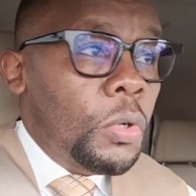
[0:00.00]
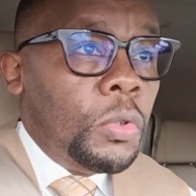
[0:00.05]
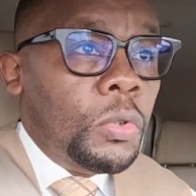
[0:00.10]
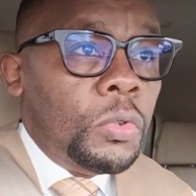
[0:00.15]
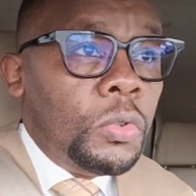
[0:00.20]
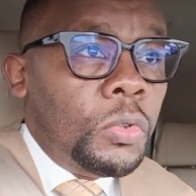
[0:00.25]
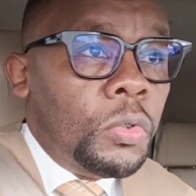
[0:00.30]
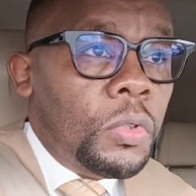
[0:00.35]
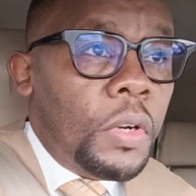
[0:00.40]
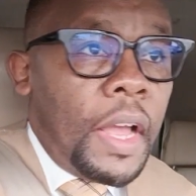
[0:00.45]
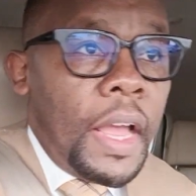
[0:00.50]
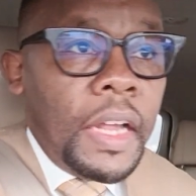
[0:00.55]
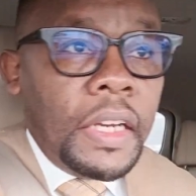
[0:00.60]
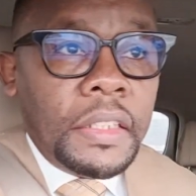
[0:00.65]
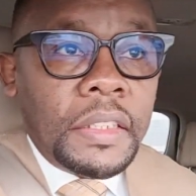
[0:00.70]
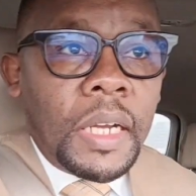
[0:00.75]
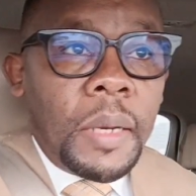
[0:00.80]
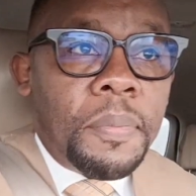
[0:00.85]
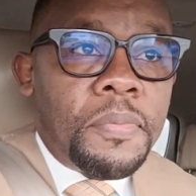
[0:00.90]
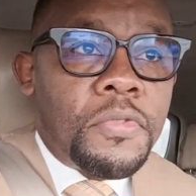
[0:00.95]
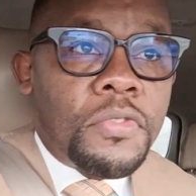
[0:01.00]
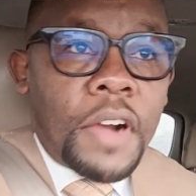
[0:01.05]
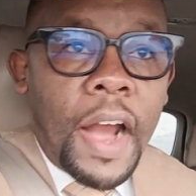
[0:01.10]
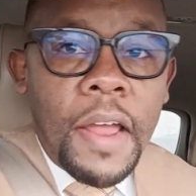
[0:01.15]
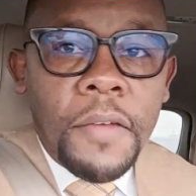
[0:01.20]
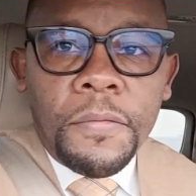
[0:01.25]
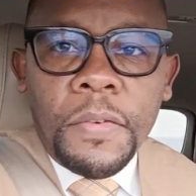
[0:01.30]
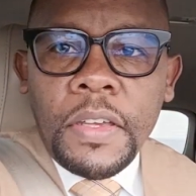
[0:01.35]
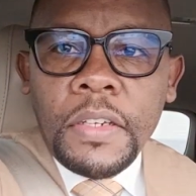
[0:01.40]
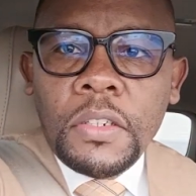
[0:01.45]
who end up
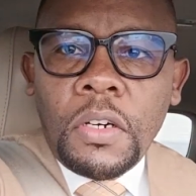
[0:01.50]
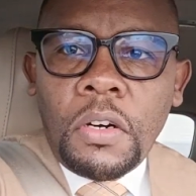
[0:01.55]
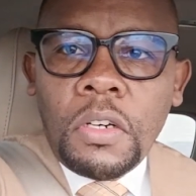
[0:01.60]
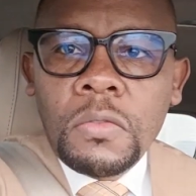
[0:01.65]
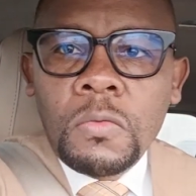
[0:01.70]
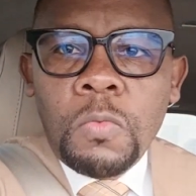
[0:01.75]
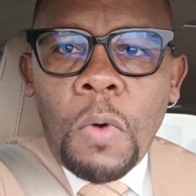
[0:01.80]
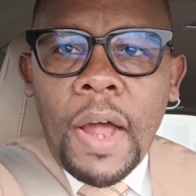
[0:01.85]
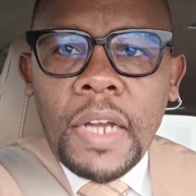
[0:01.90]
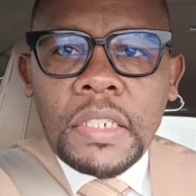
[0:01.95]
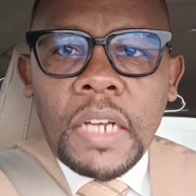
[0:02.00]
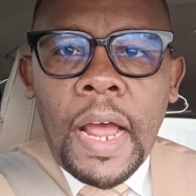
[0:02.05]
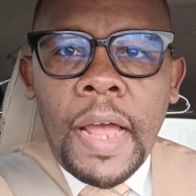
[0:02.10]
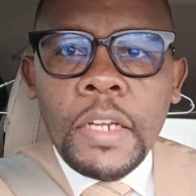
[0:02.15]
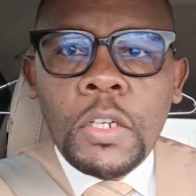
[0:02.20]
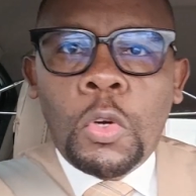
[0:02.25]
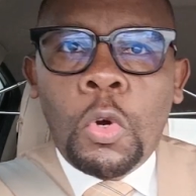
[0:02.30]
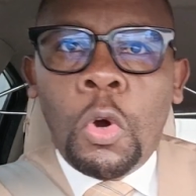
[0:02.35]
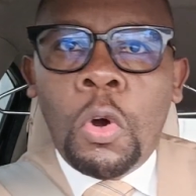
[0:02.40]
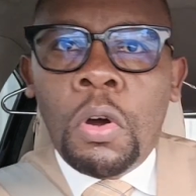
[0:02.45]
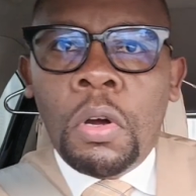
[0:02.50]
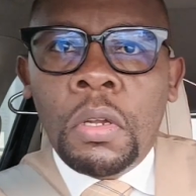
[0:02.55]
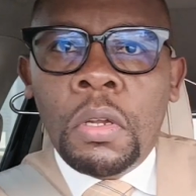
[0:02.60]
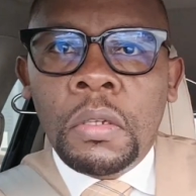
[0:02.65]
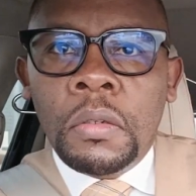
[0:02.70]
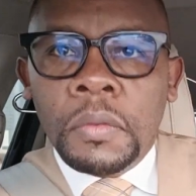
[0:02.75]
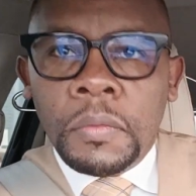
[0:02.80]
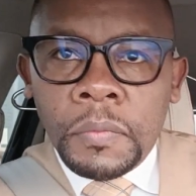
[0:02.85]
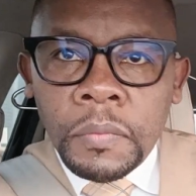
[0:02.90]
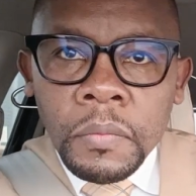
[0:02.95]
thriving on what I call
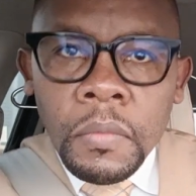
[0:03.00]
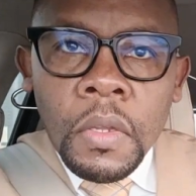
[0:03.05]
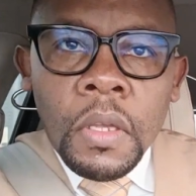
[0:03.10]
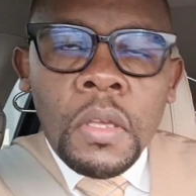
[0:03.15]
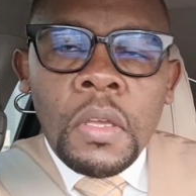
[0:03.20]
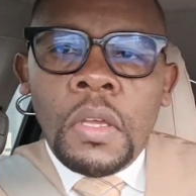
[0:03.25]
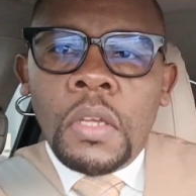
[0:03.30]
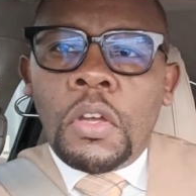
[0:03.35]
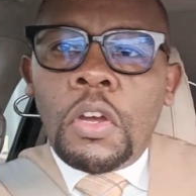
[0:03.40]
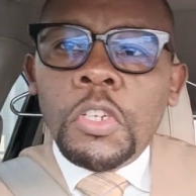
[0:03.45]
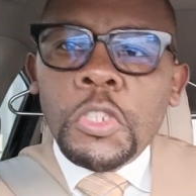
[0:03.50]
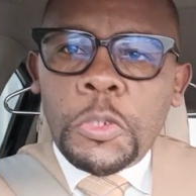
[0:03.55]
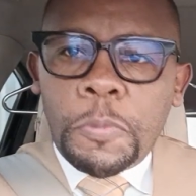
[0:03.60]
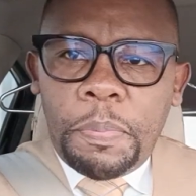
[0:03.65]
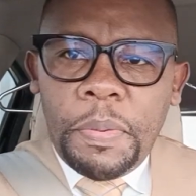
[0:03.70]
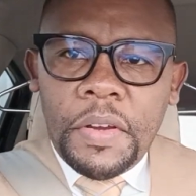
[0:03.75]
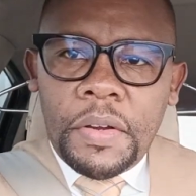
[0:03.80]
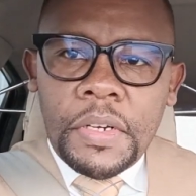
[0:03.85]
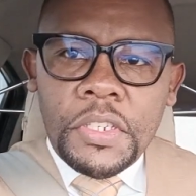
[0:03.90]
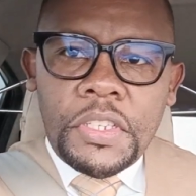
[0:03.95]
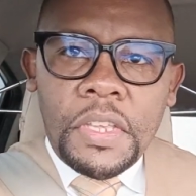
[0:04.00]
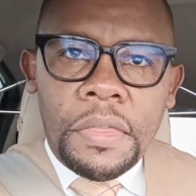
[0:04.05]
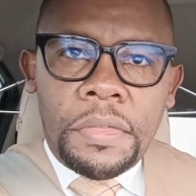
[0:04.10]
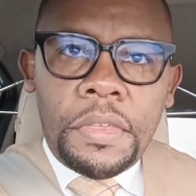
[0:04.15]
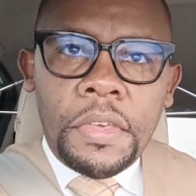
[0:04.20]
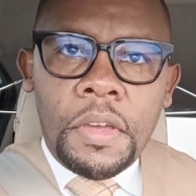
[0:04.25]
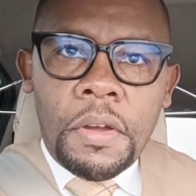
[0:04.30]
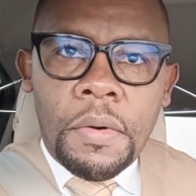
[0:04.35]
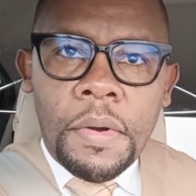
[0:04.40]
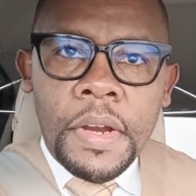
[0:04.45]
conspiracy
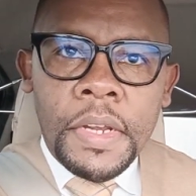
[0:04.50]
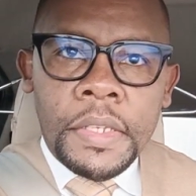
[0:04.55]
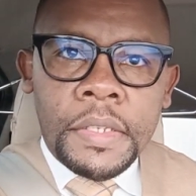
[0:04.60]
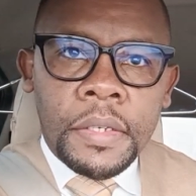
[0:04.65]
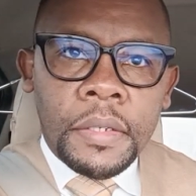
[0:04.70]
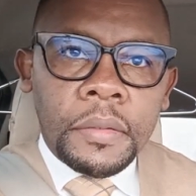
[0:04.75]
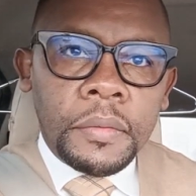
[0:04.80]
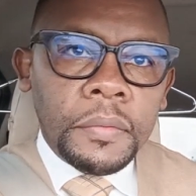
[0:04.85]
theories.